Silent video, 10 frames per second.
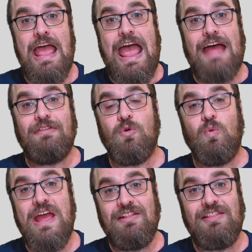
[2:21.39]
And the
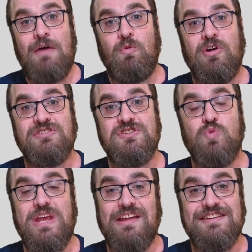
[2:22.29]
way let works is
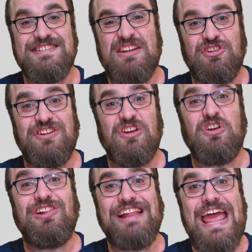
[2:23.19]
we can essentially
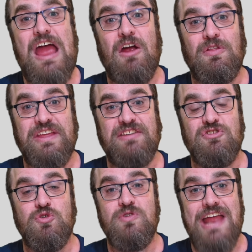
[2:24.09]
declare these
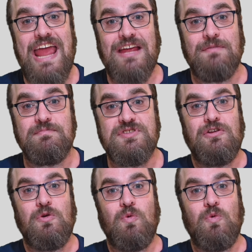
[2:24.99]
new names.